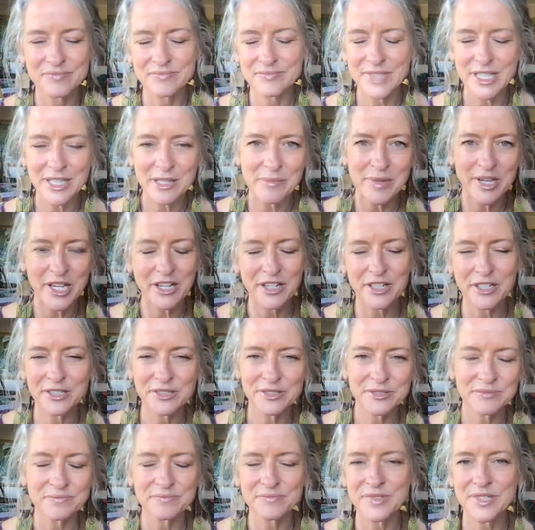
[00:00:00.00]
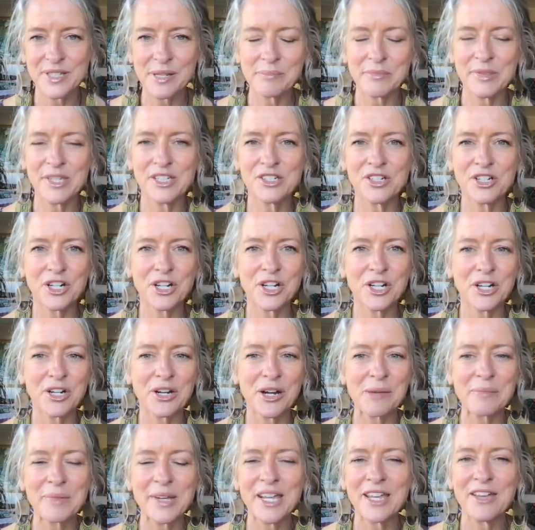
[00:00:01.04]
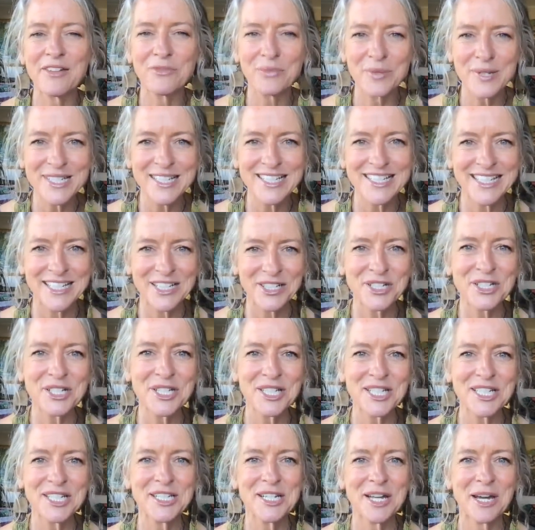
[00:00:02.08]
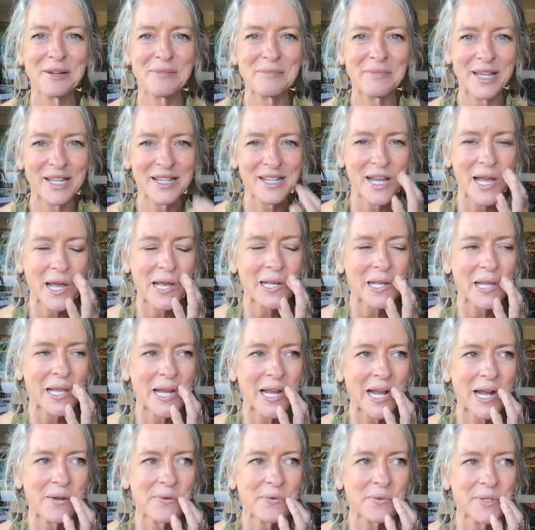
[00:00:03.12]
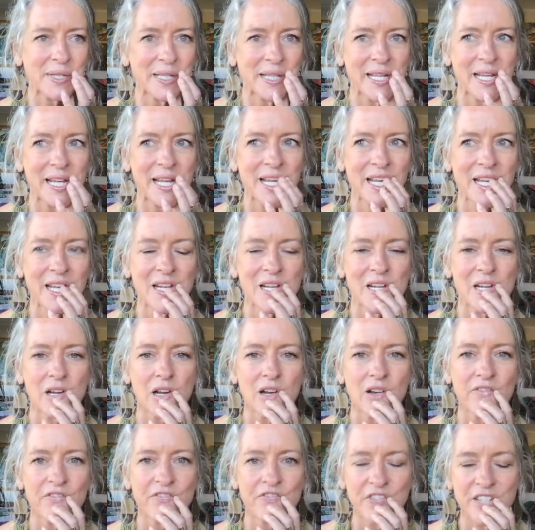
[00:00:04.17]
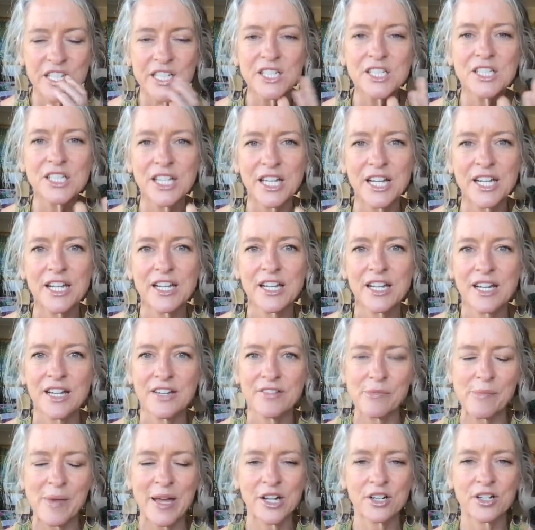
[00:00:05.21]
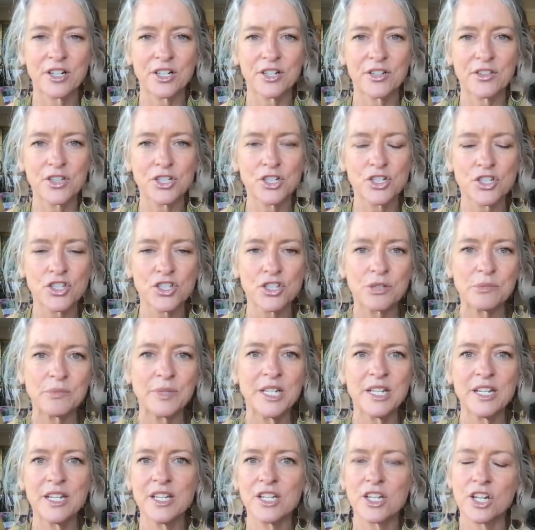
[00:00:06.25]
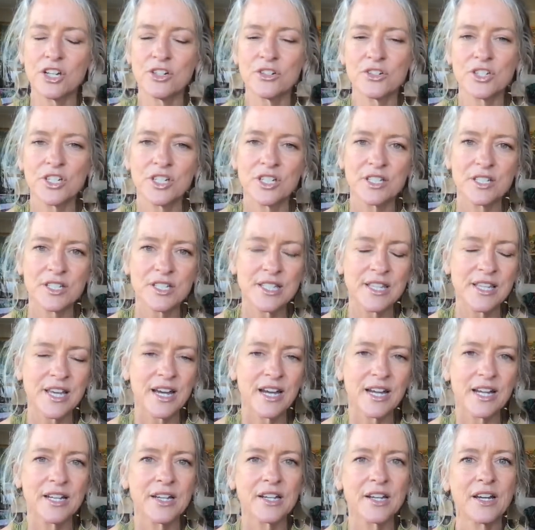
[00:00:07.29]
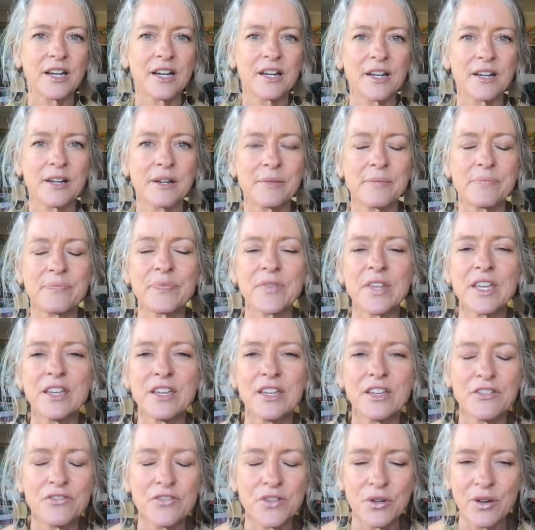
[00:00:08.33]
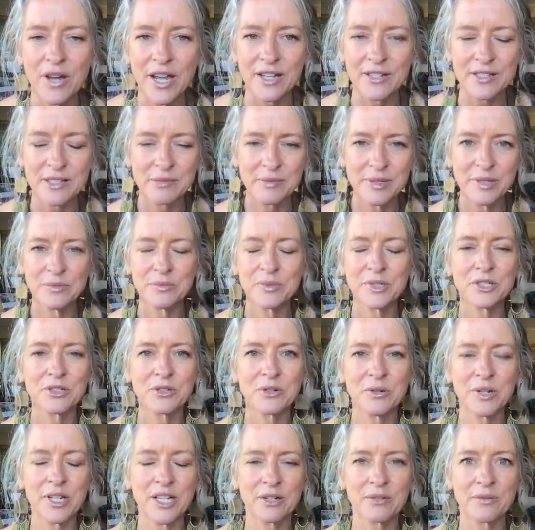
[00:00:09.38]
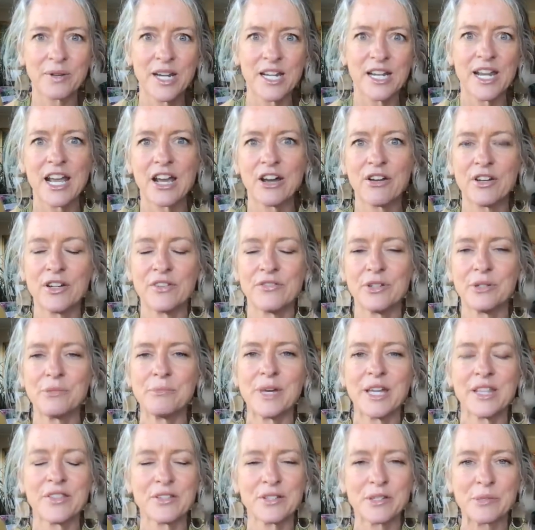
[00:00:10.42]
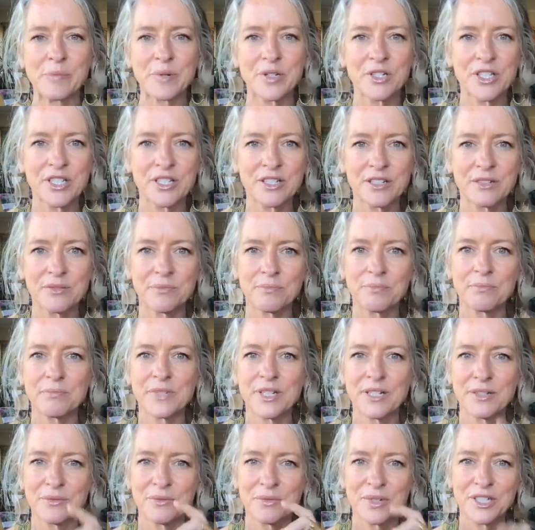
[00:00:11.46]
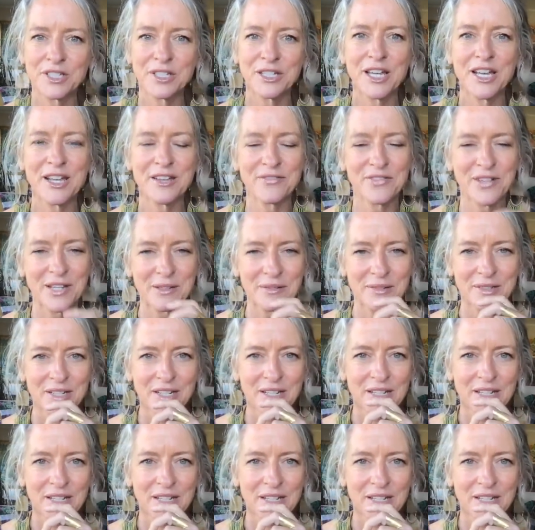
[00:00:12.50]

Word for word: email something to her i'm like have we seriously not met yet like i really feel like i've met her there are so many coaches that um, if you ask me real quick right now have you met this person in in real life i